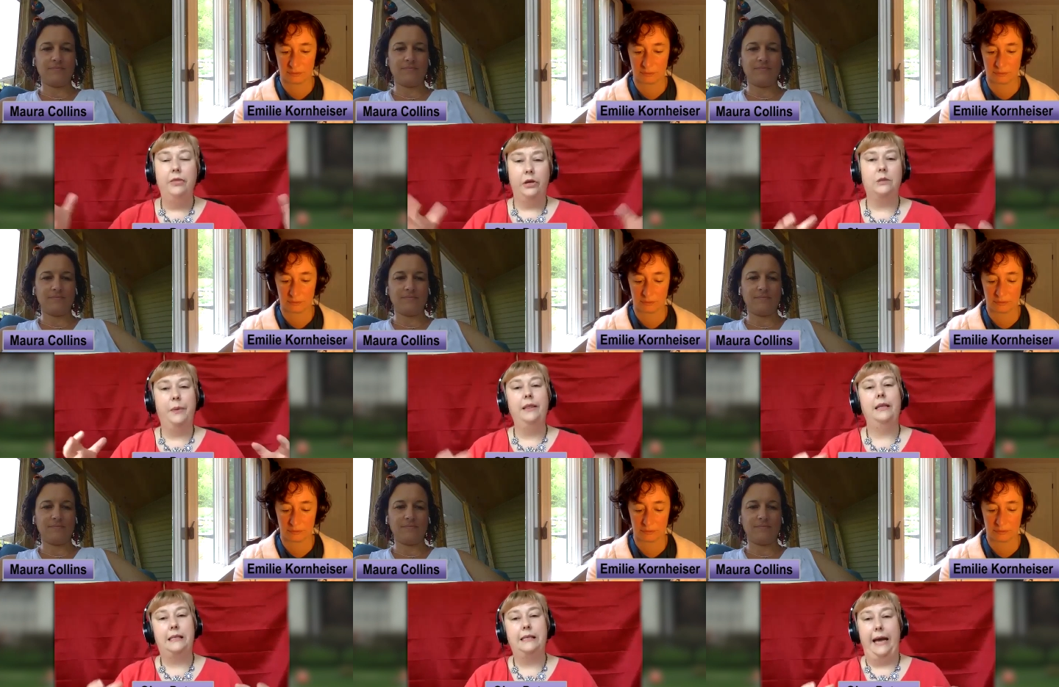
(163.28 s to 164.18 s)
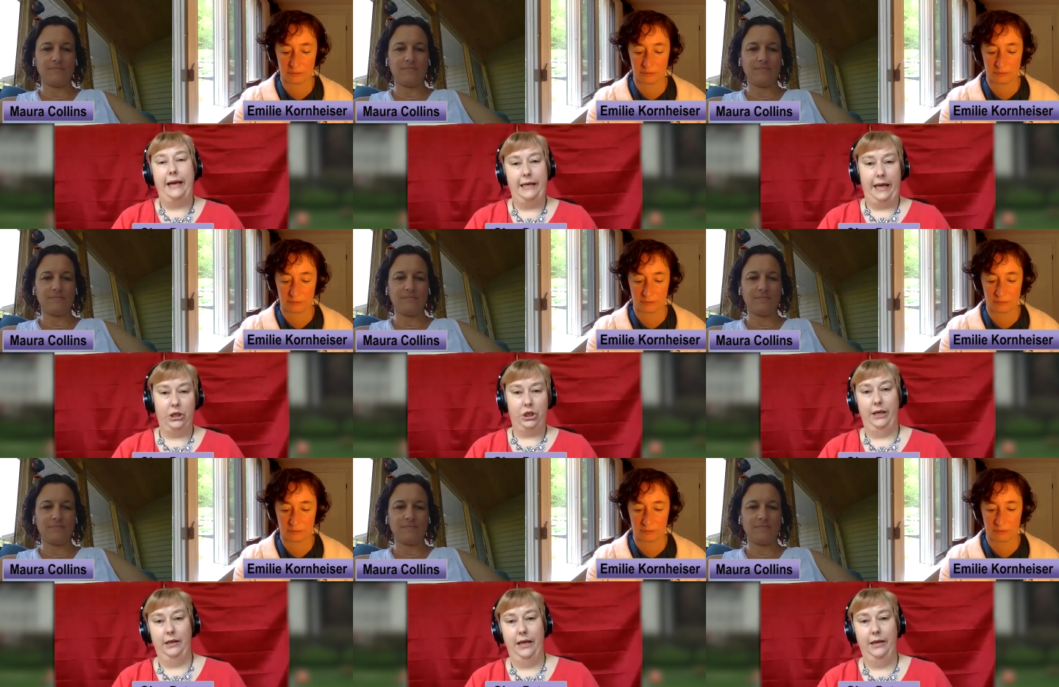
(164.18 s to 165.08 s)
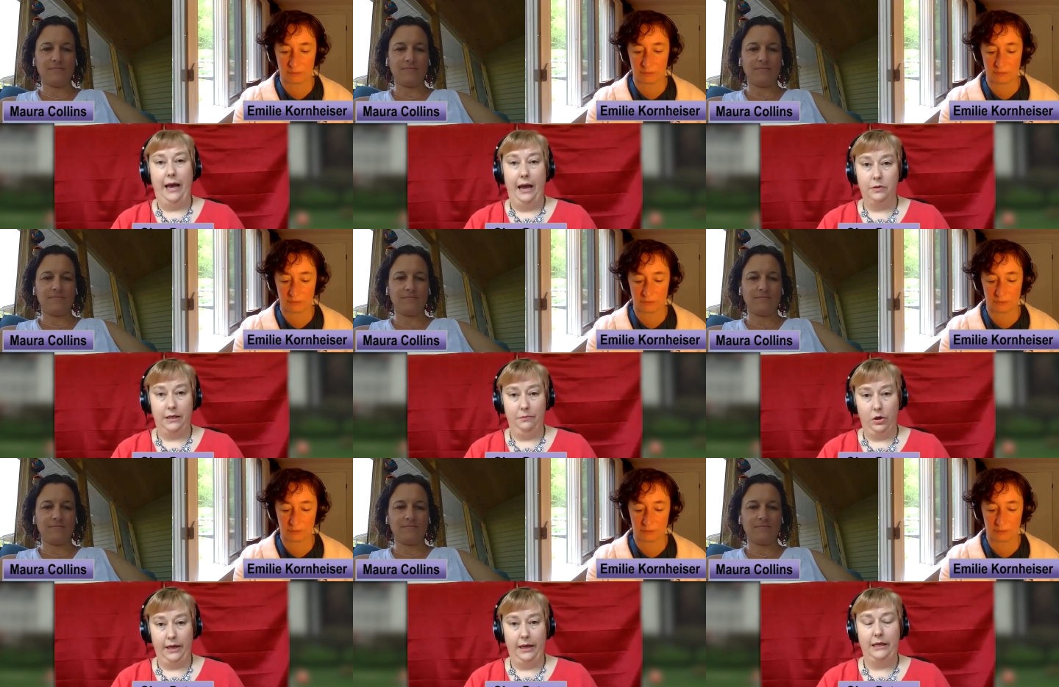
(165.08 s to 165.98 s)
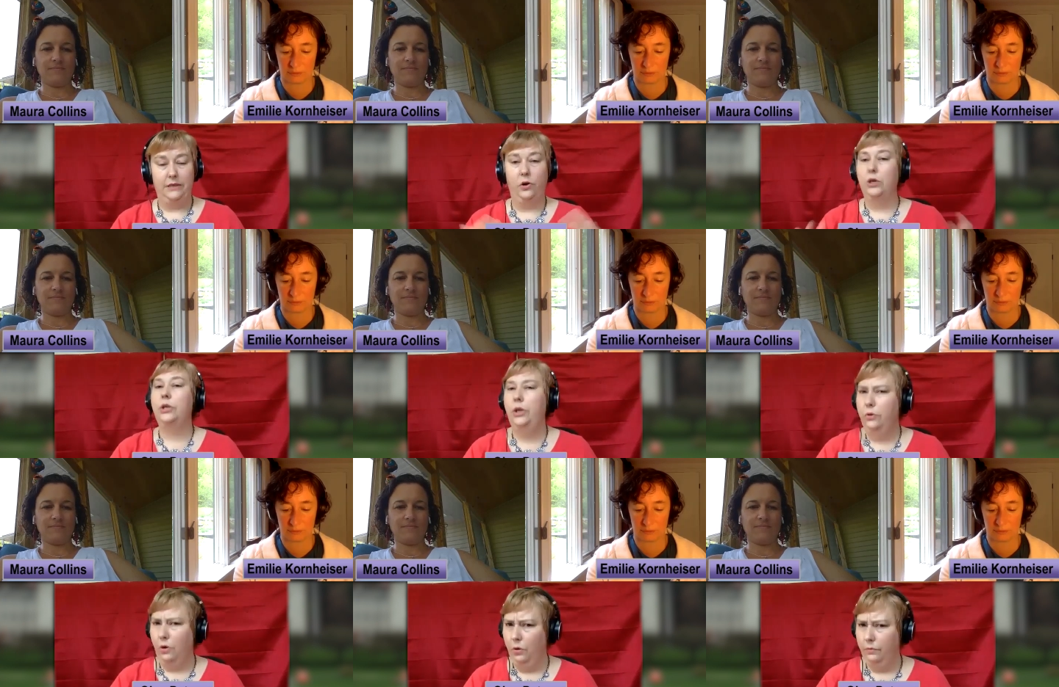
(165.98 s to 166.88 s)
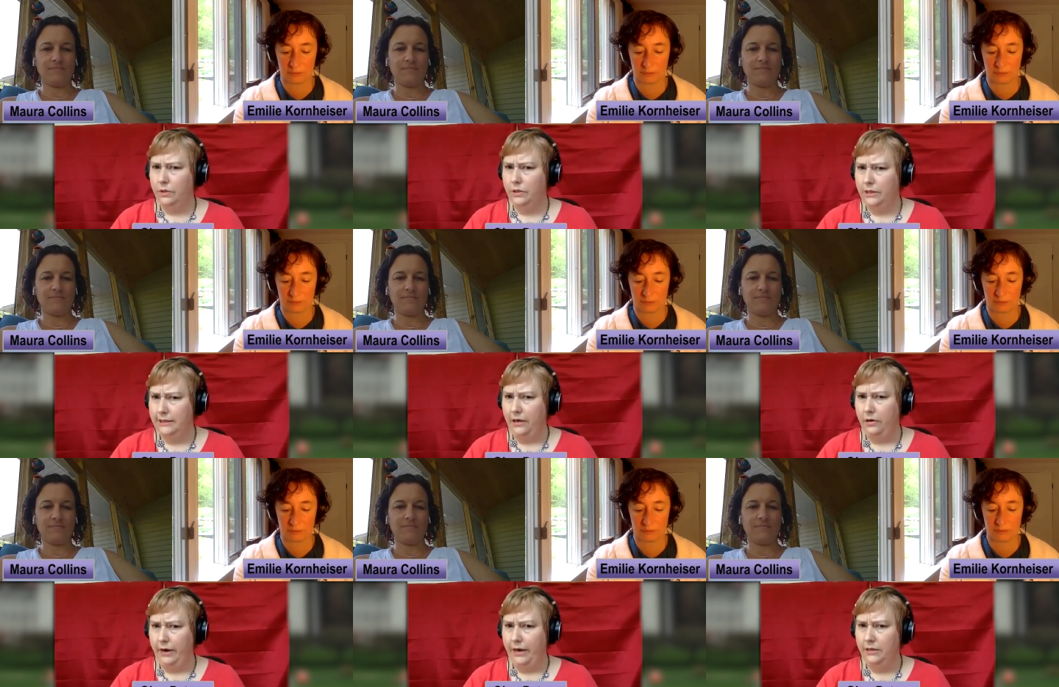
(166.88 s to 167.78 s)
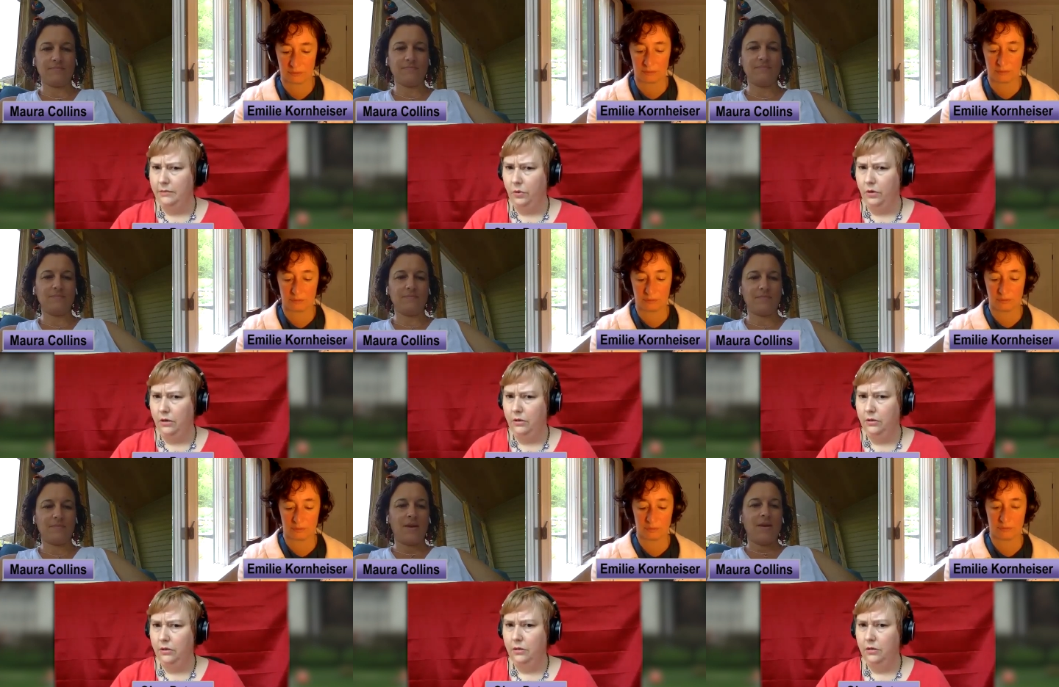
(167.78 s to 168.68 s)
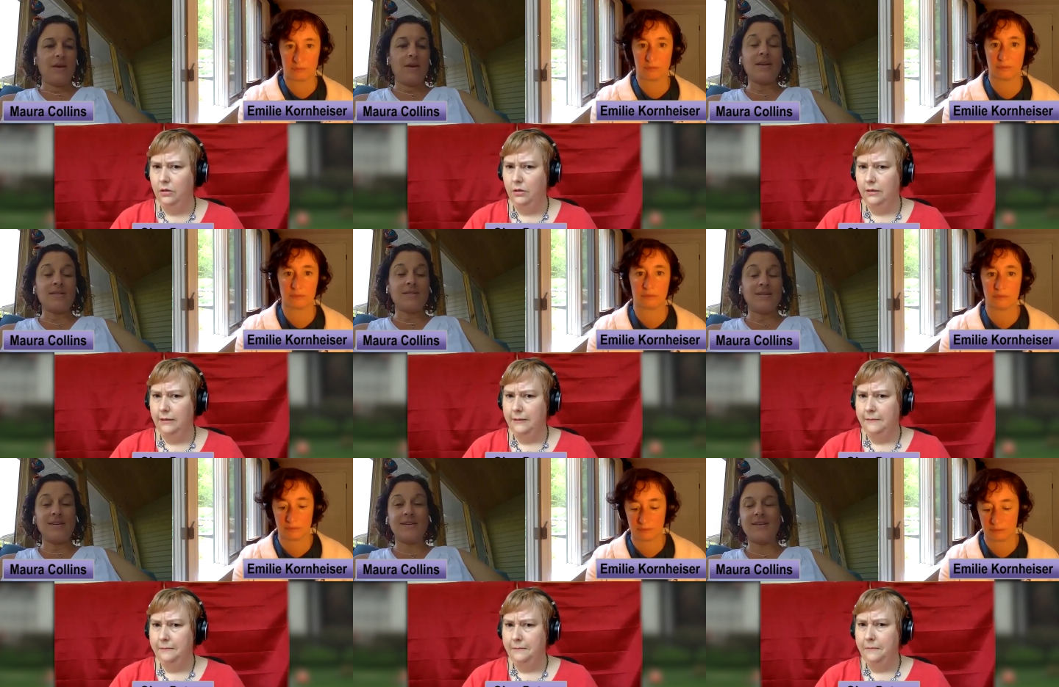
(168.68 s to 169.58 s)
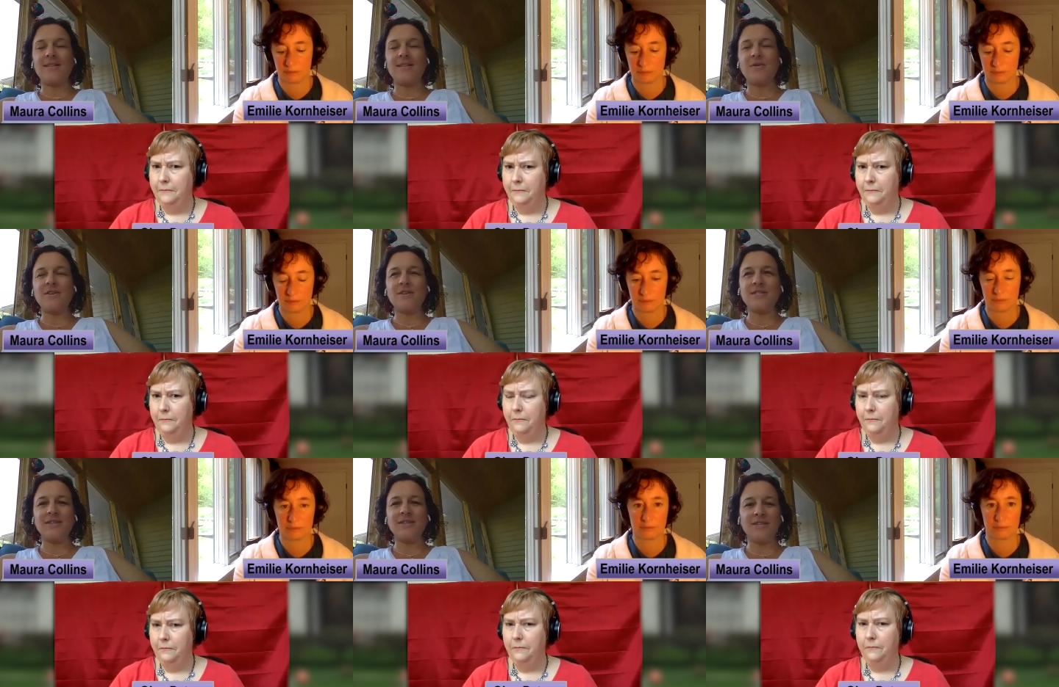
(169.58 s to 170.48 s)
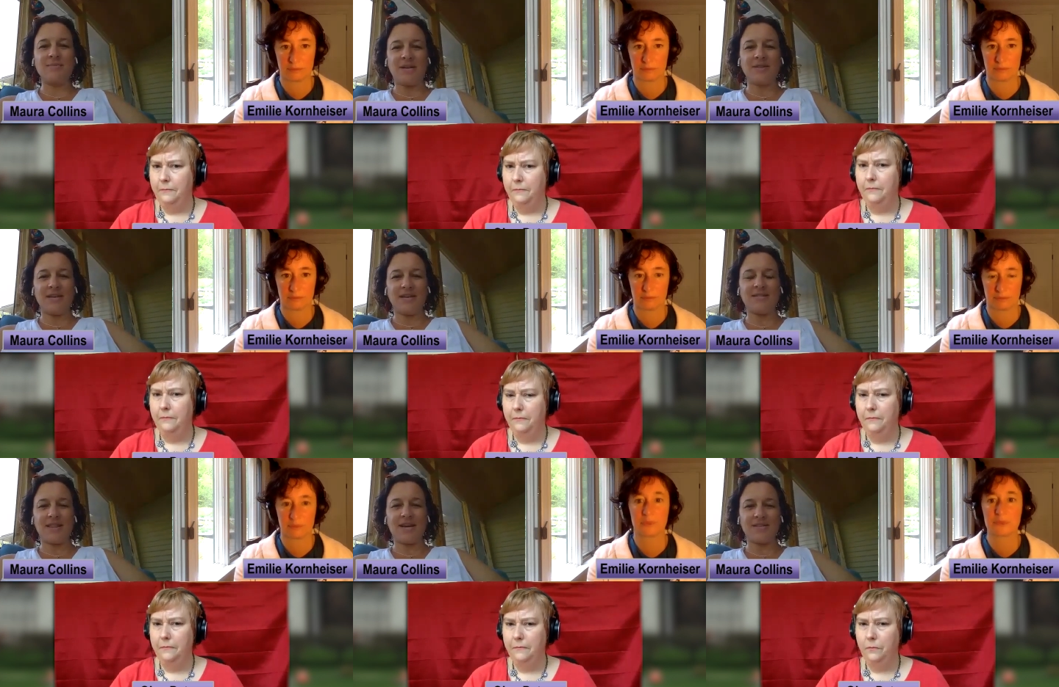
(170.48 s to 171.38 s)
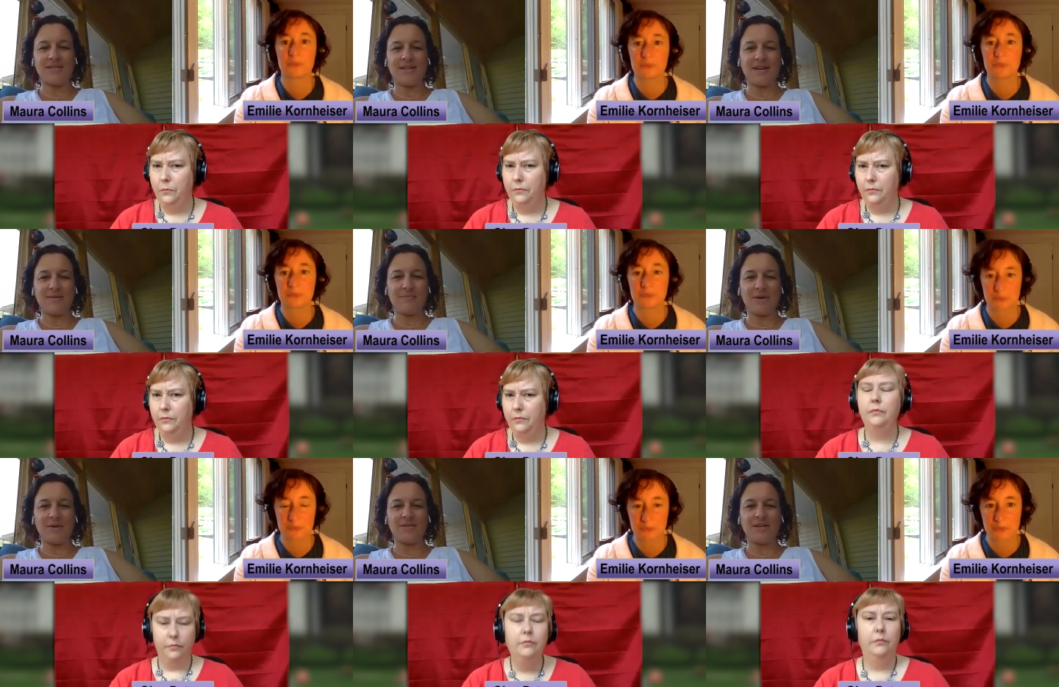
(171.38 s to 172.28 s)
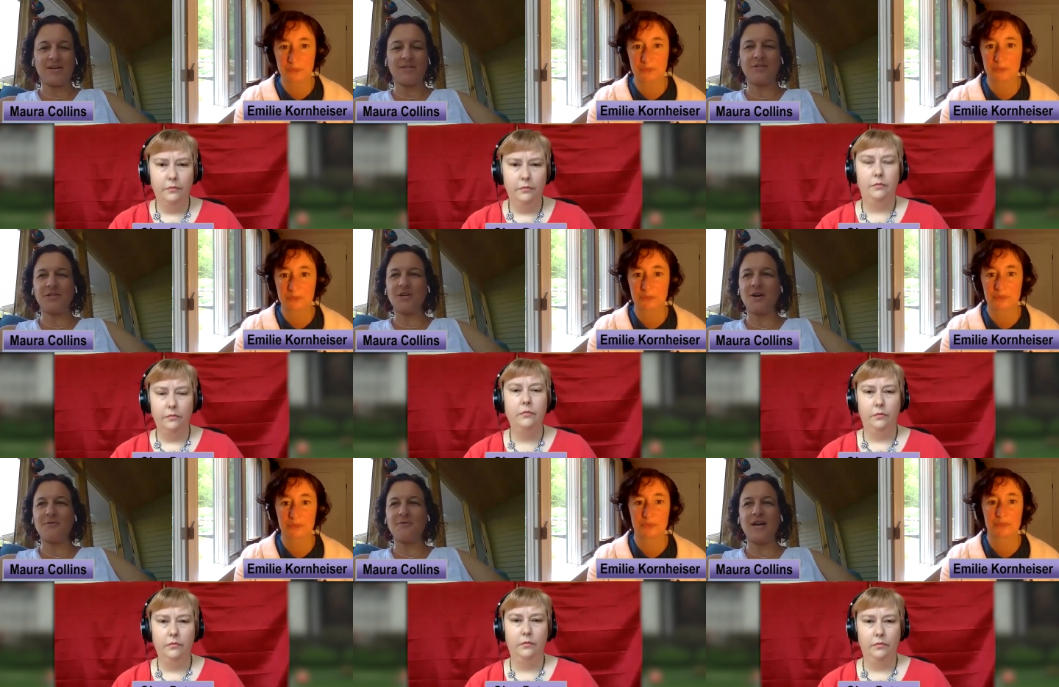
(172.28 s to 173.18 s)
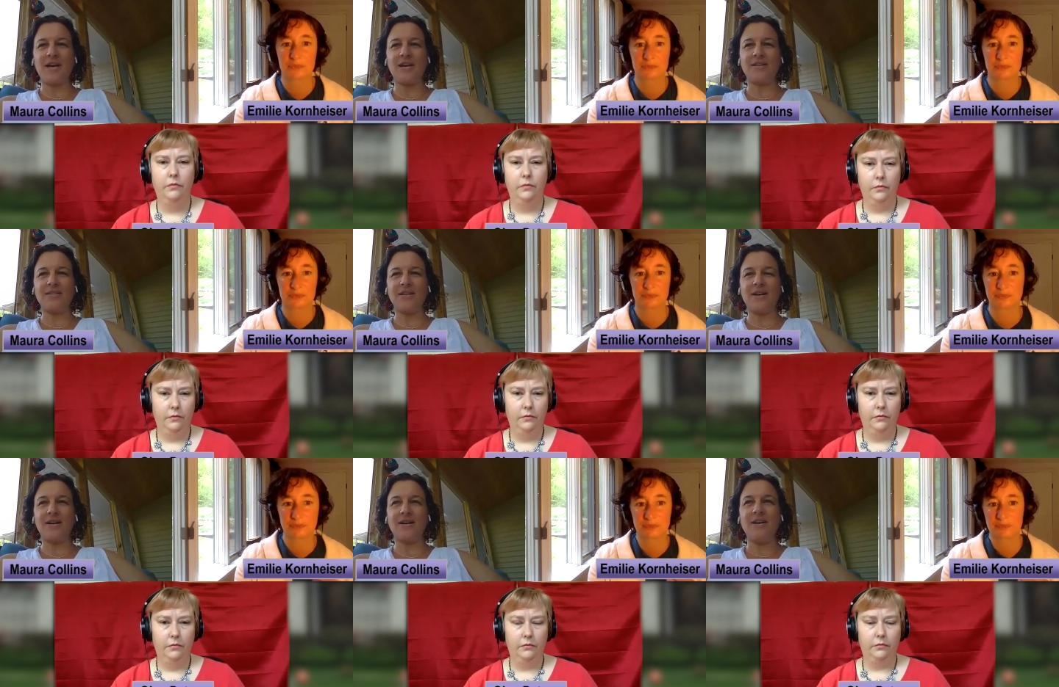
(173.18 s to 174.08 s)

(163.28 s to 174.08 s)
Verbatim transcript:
Speaker 1: there's been this stagnation in the housing market as far as new homes. Is that correct, Maura?
Speaker 2: Yes, it is. I th- we talked a little about this last time I was on your show, and uh,